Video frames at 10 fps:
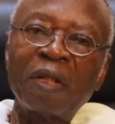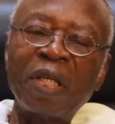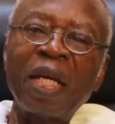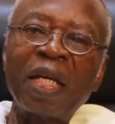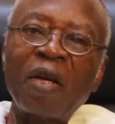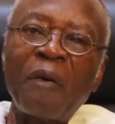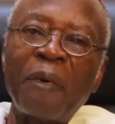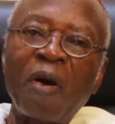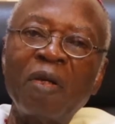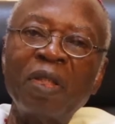Thinking
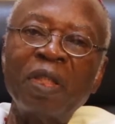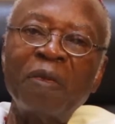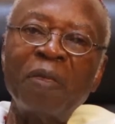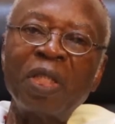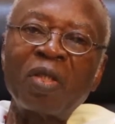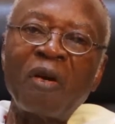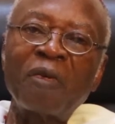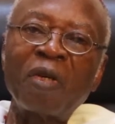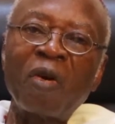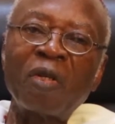upon the mystery
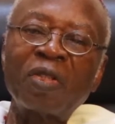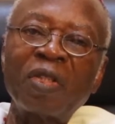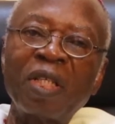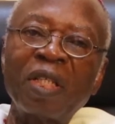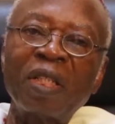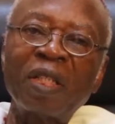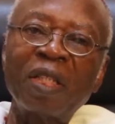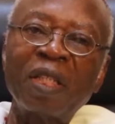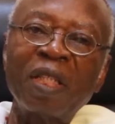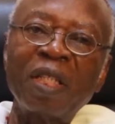of the rosary
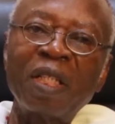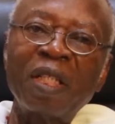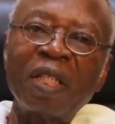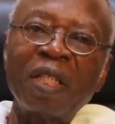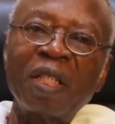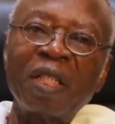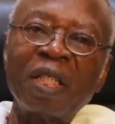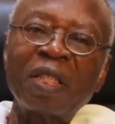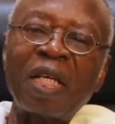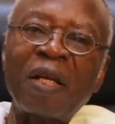
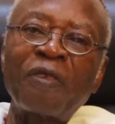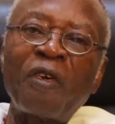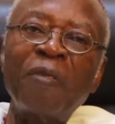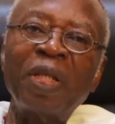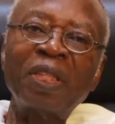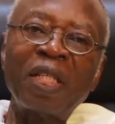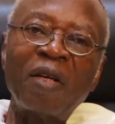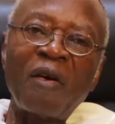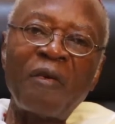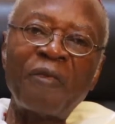is
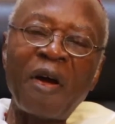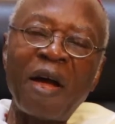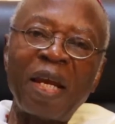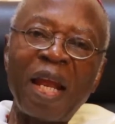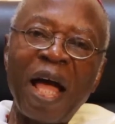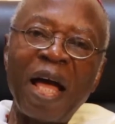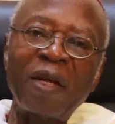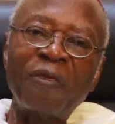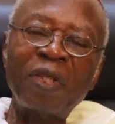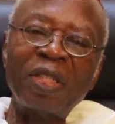transformation of our
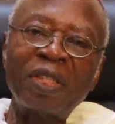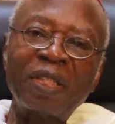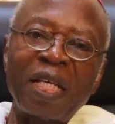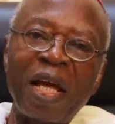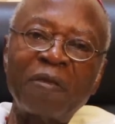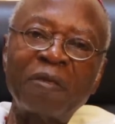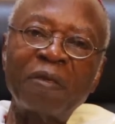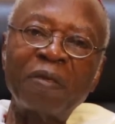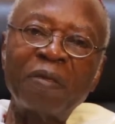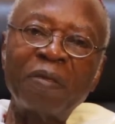life itself.
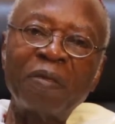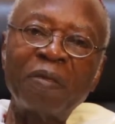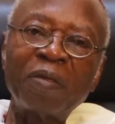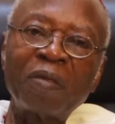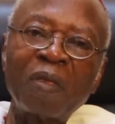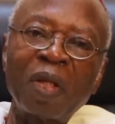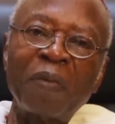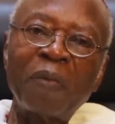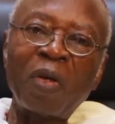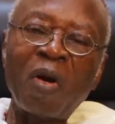
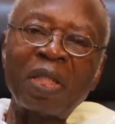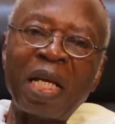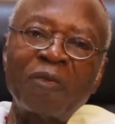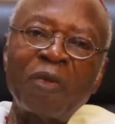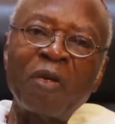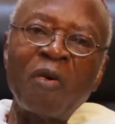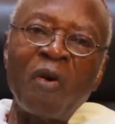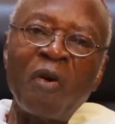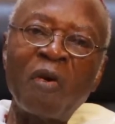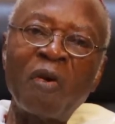Because as we
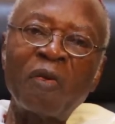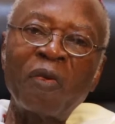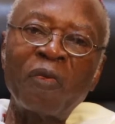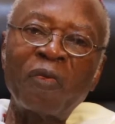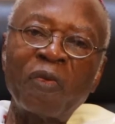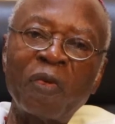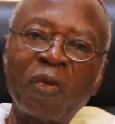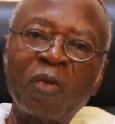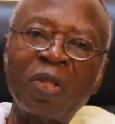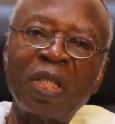go
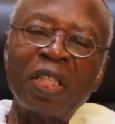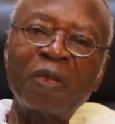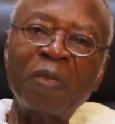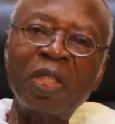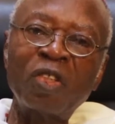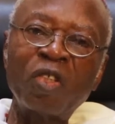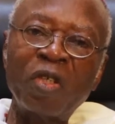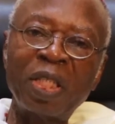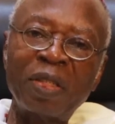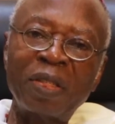through these
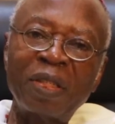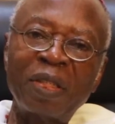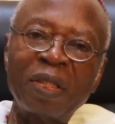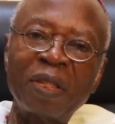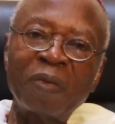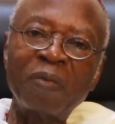mysteries,